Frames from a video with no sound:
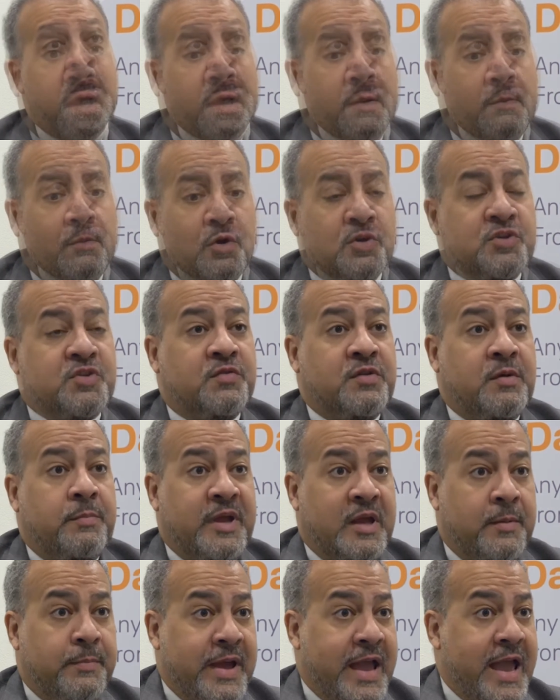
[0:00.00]
Most of the
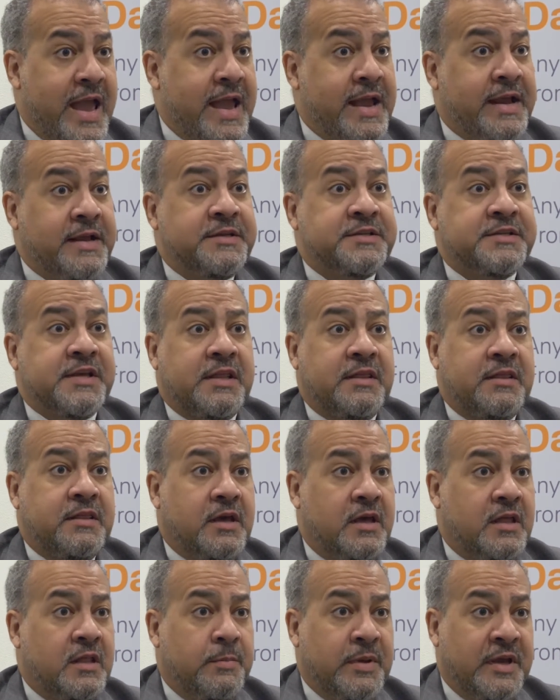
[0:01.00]
big banks and
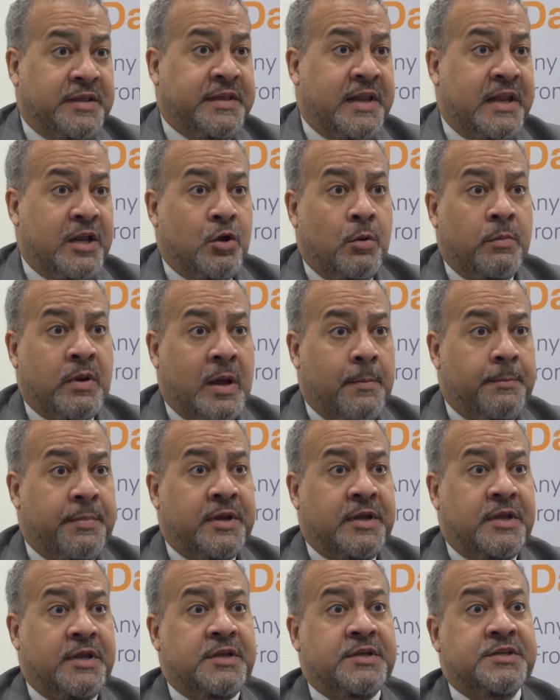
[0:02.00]
the big telecom
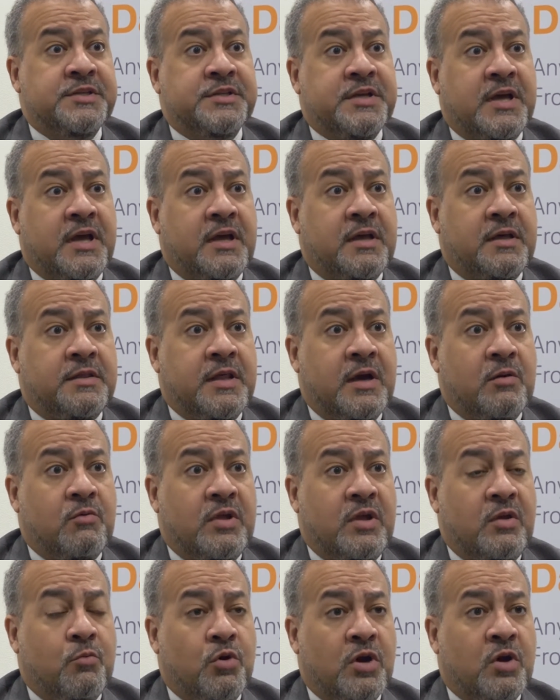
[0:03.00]
companies that
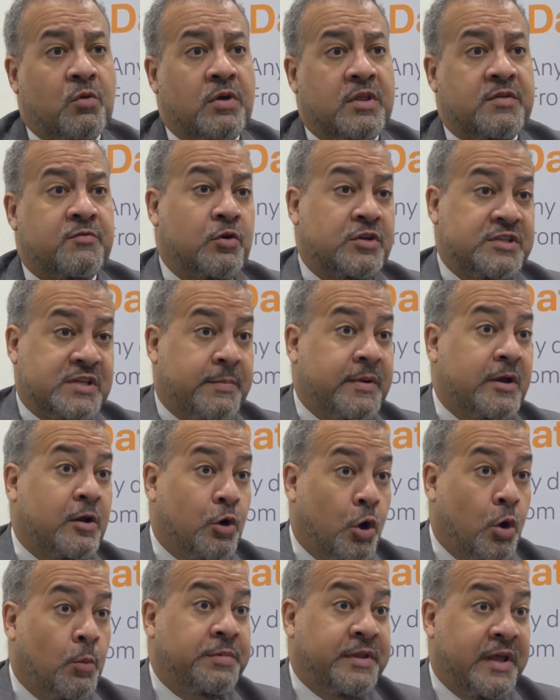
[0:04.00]
we work with, for example,
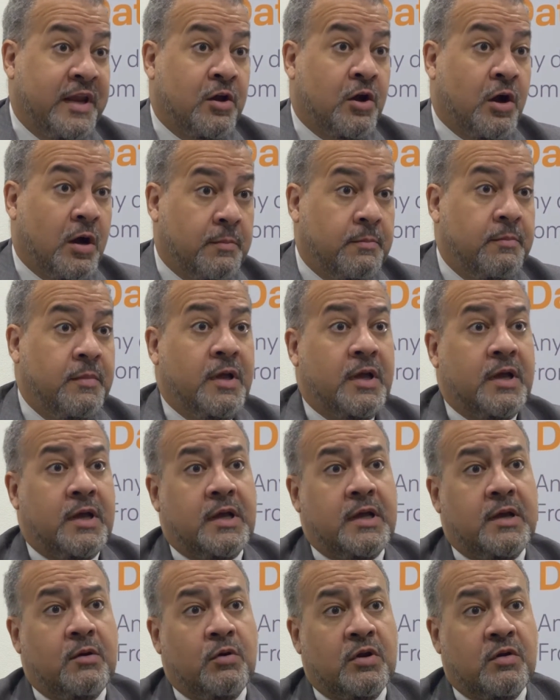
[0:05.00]
Globe Telecom,
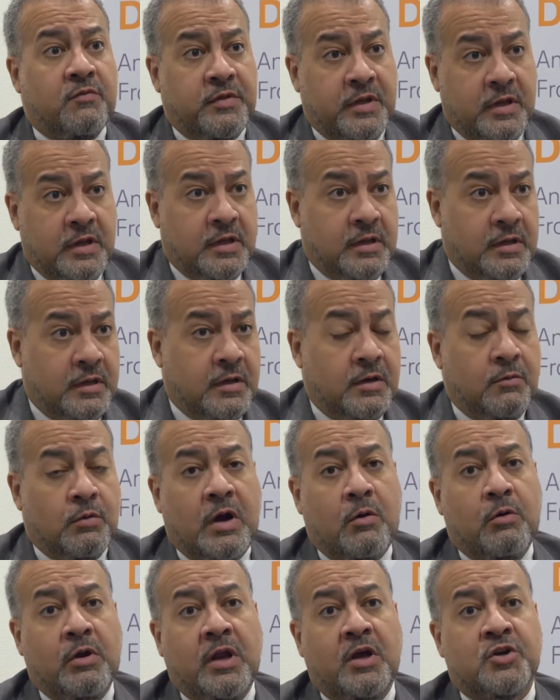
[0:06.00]
one of
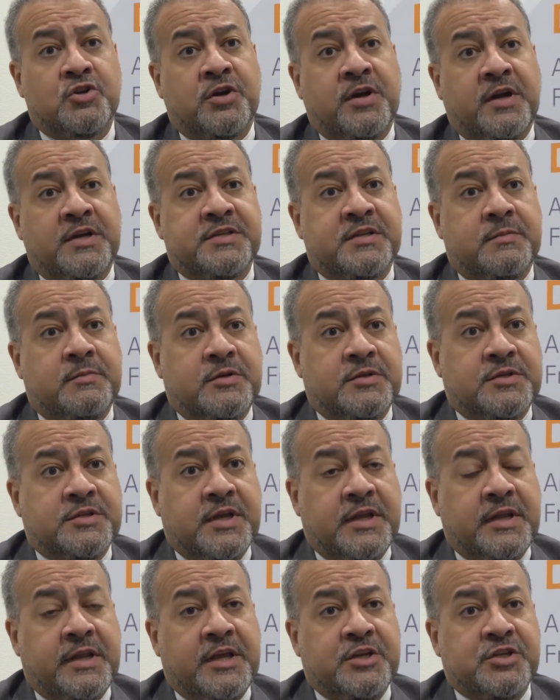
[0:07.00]
our larger customers
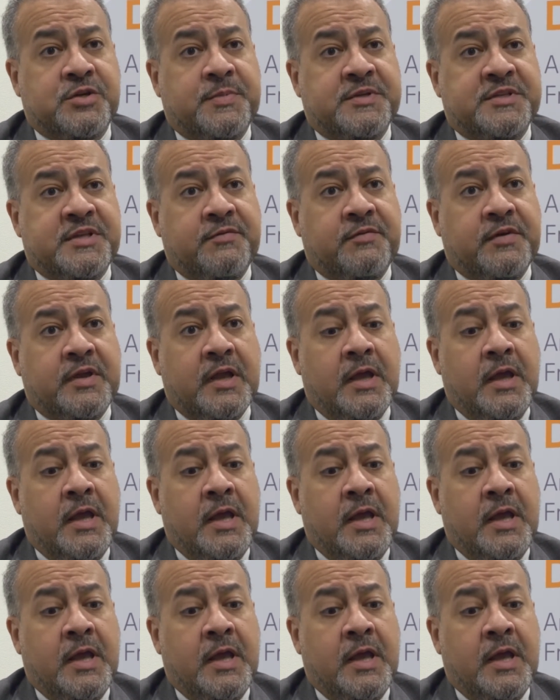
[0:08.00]
in Asia Pacific,